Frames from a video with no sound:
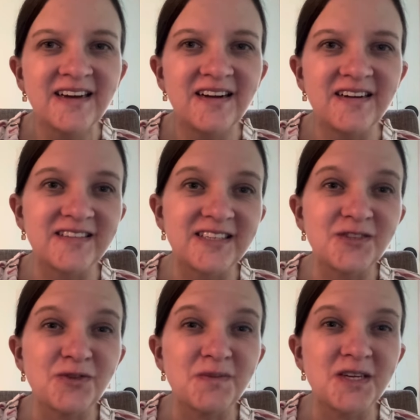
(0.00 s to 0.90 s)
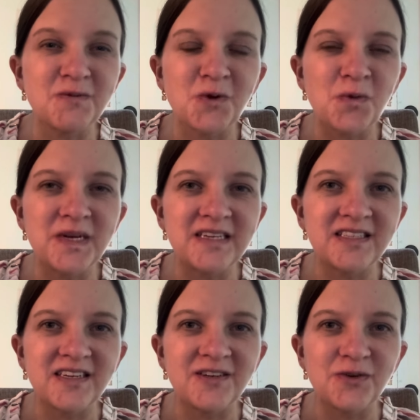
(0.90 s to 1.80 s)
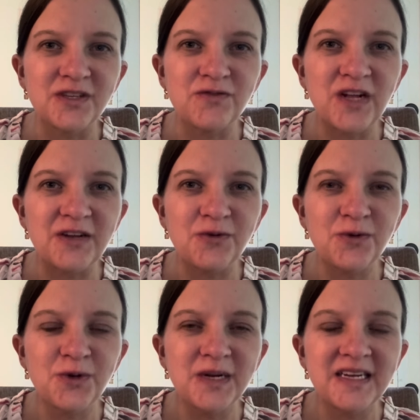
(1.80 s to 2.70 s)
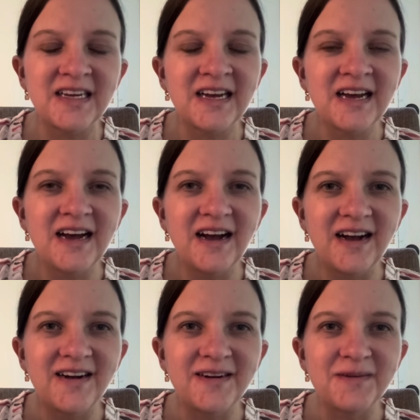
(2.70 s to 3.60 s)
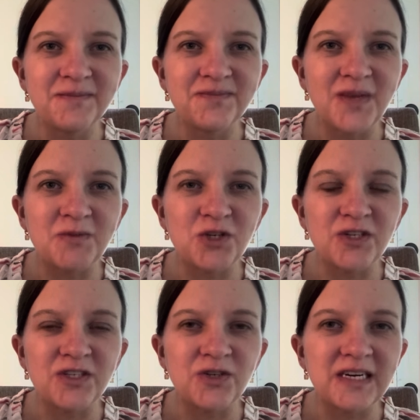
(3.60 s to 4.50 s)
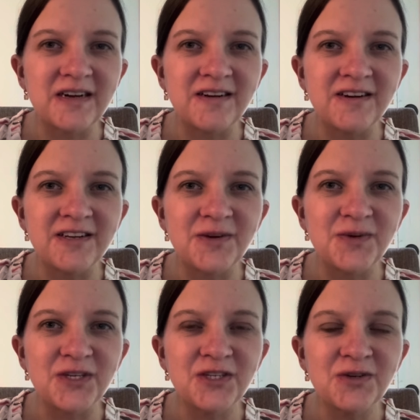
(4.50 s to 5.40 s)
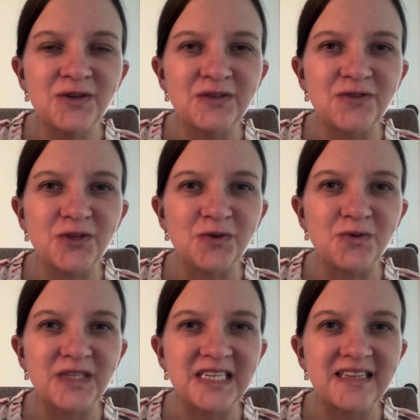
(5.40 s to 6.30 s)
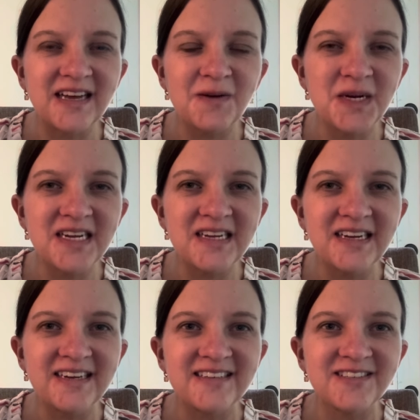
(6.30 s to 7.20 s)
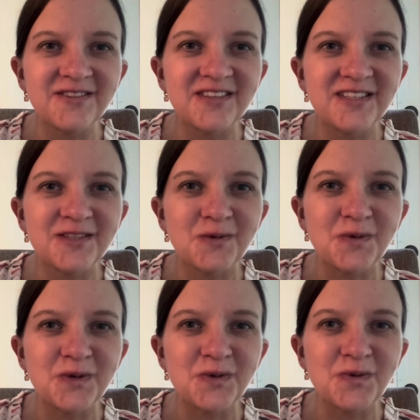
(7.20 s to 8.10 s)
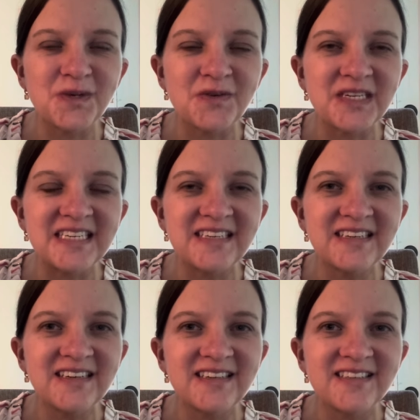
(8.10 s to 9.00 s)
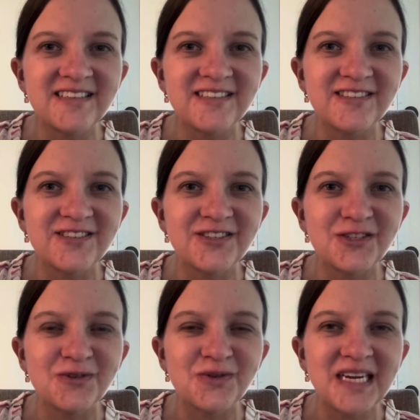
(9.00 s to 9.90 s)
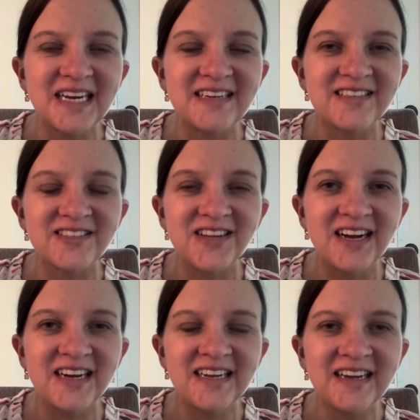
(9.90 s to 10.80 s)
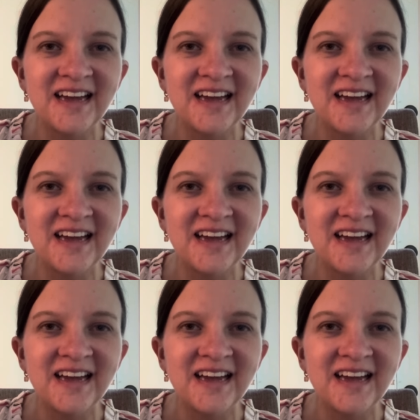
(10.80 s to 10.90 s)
At least for me, romance, I always fly through it. I'm sure it's great on audiobook too if you read that way. And so this is what we will be reading in June and July.